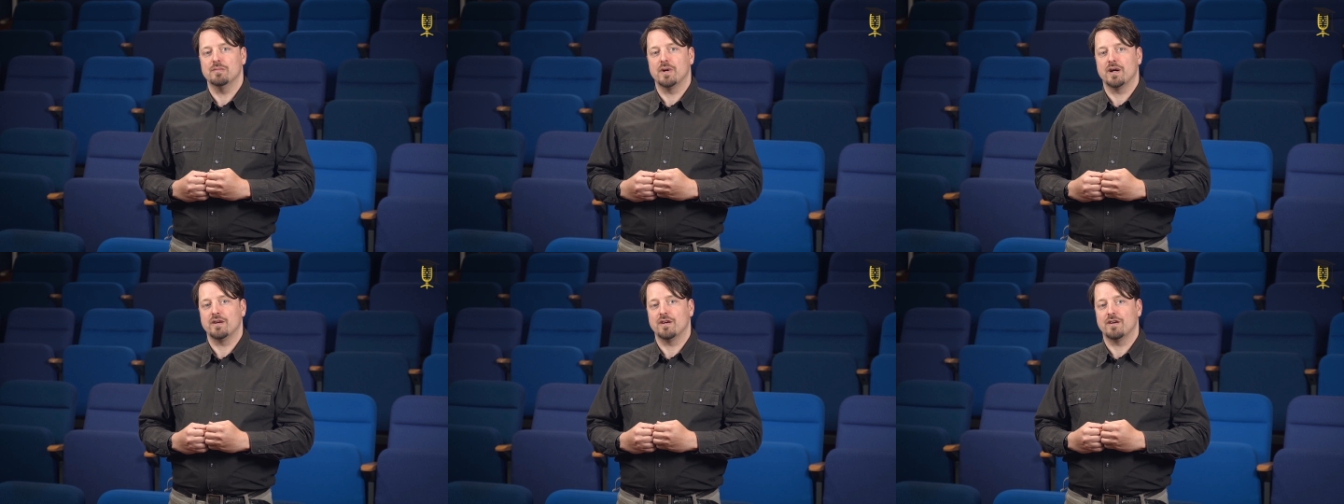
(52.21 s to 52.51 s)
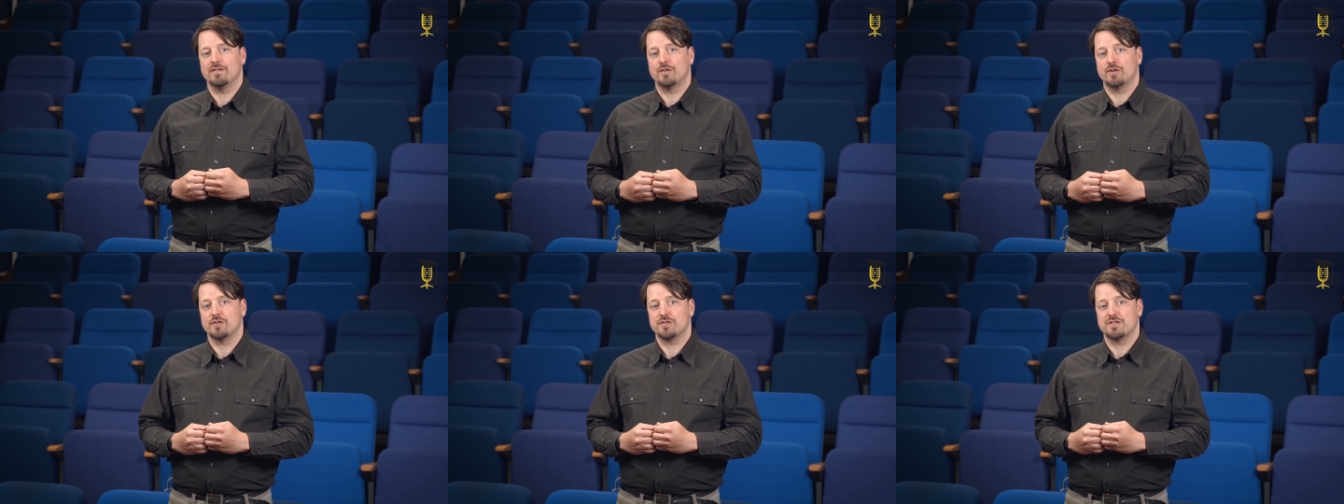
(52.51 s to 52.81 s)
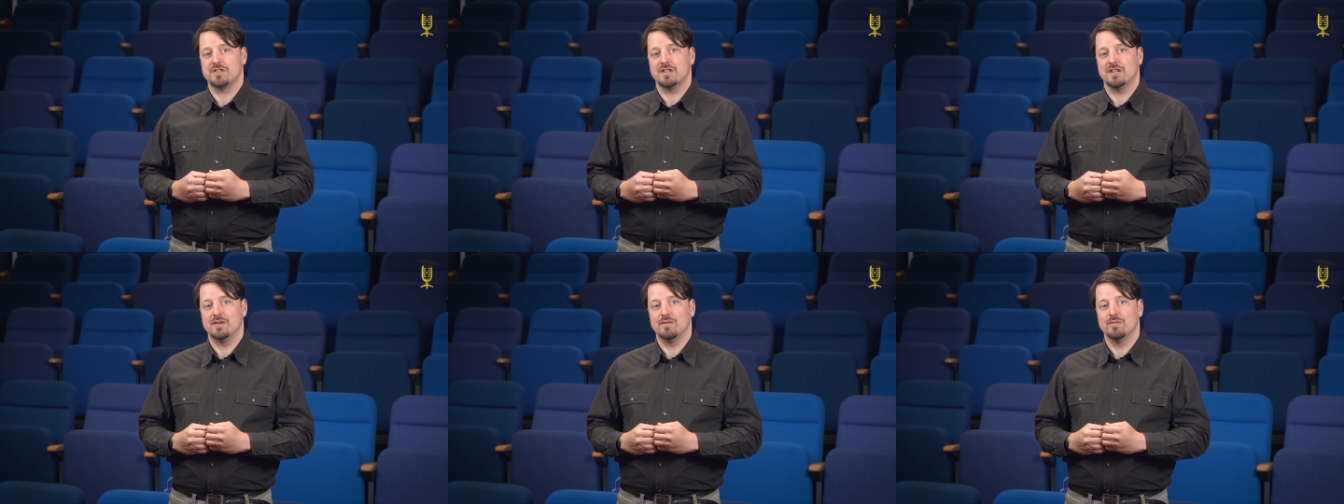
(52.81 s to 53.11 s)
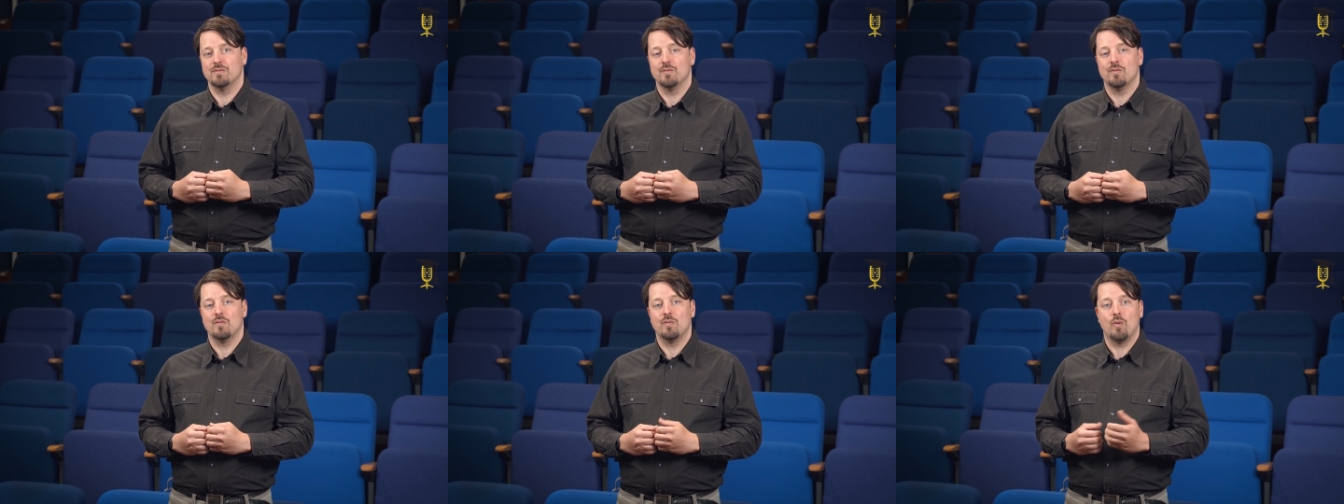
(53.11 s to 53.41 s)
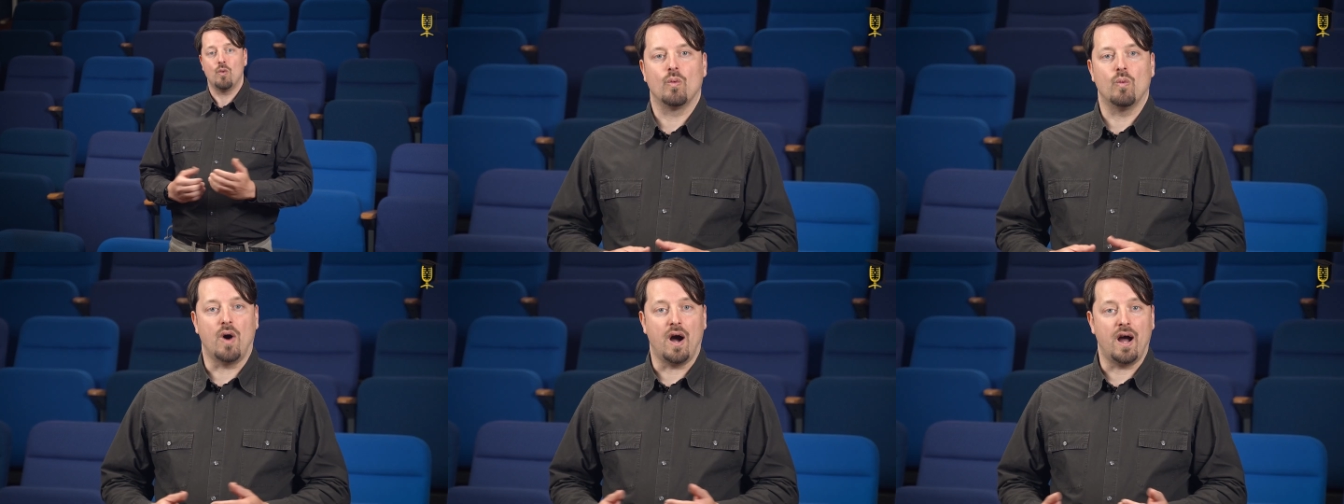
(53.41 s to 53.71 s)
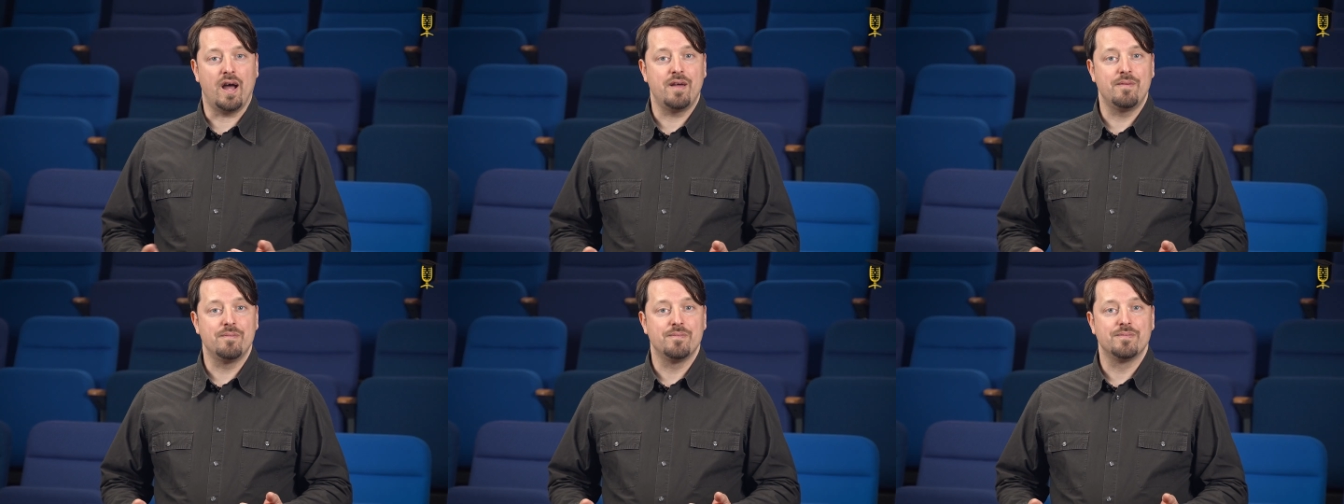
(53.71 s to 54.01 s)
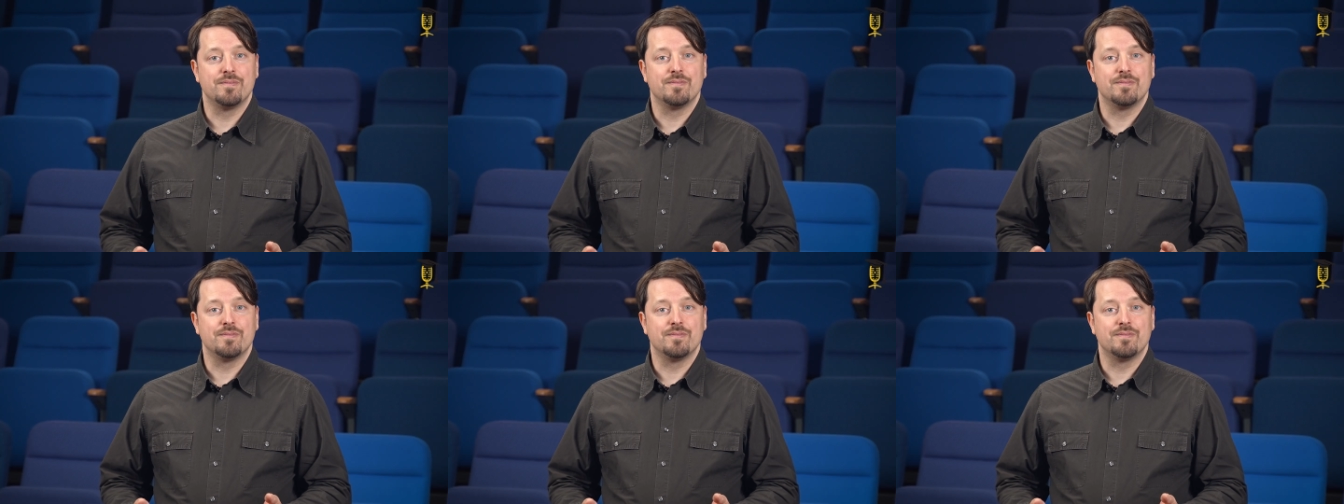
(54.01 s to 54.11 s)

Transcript: biodiversity. Why?